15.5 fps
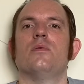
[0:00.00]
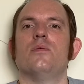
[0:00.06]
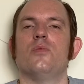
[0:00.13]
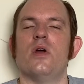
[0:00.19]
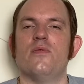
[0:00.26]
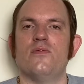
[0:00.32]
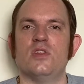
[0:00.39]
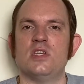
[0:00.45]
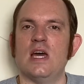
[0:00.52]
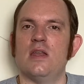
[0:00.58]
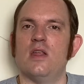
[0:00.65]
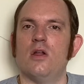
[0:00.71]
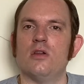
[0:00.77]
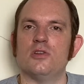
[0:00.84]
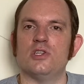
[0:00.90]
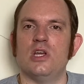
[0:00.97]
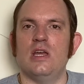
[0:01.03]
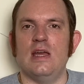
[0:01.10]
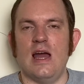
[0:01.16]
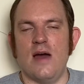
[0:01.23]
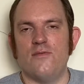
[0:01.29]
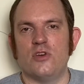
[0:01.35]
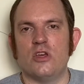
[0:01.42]
with the technology
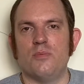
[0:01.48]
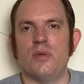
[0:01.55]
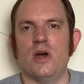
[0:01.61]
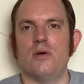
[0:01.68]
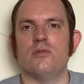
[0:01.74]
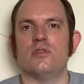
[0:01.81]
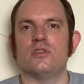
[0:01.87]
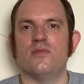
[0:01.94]
and the components